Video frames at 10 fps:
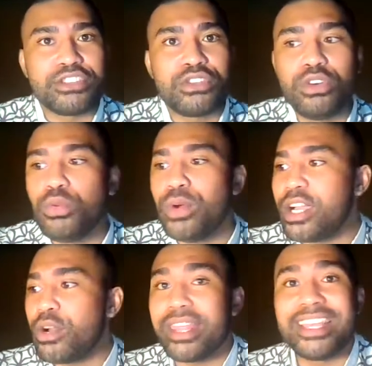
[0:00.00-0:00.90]

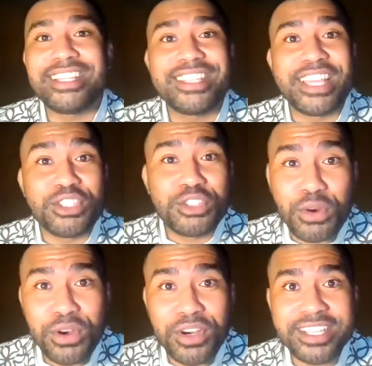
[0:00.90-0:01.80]
schoolwork, whether it's their
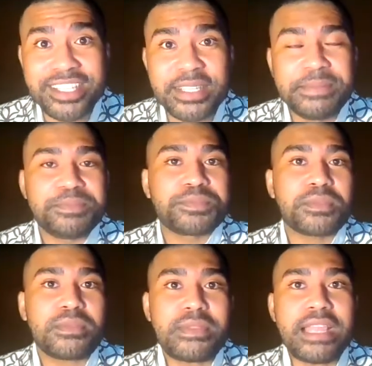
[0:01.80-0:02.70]
chores,
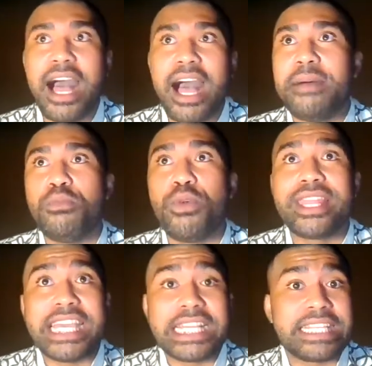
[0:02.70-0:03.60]

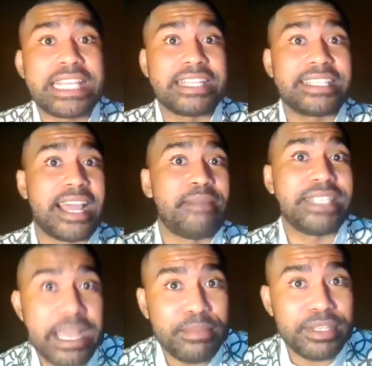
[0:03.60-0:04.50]
whether it's their
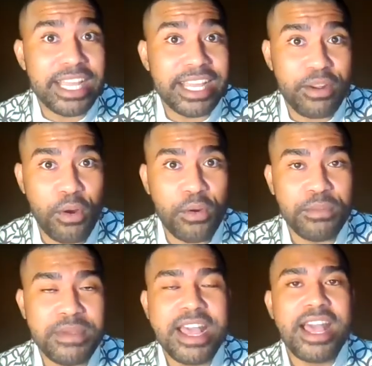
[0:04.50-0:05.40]
timetable at
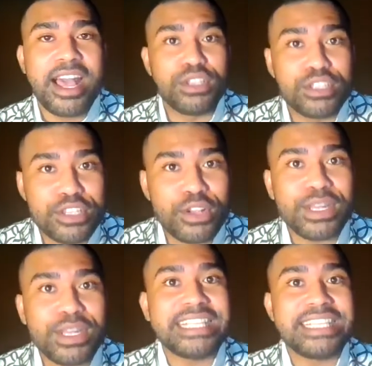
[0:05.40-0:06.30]
home, you'll
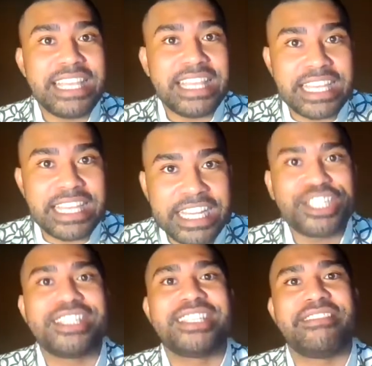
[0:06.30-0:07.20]
slowly see the
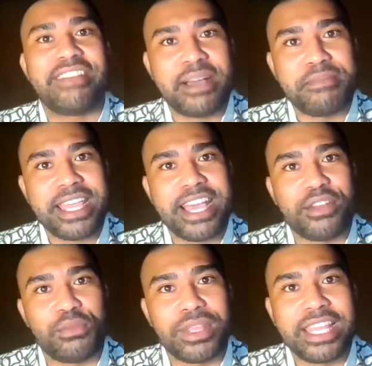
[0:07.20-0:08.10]
initiative coming
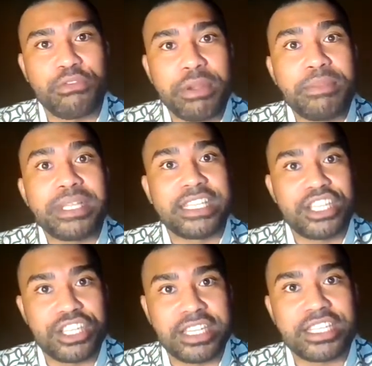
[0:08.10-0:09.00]
out when that
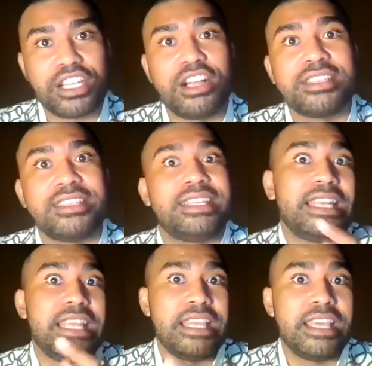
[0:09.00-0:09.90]
repetition is
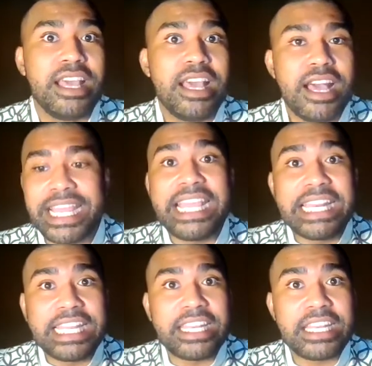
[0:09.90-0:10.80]
constantly
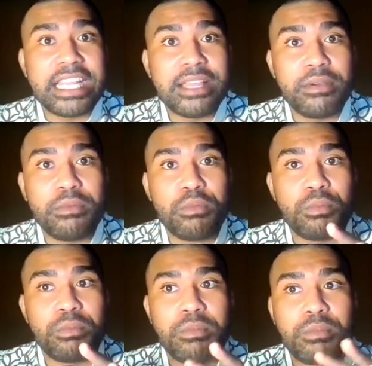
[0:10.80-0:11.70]
taken in
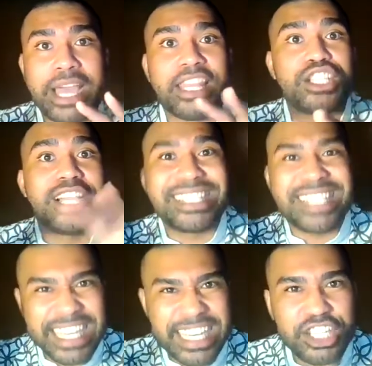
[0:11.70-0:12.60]
by the child's
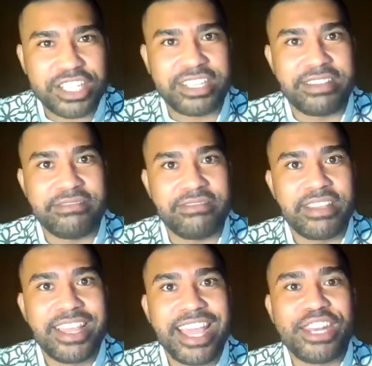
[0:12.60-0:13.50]
initiative
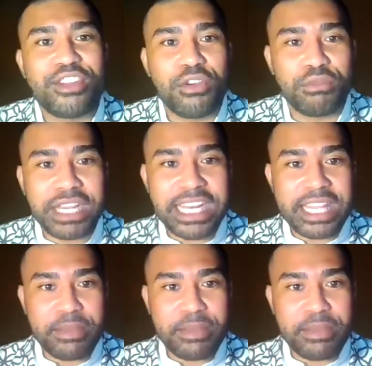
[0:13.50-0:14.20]
and not really the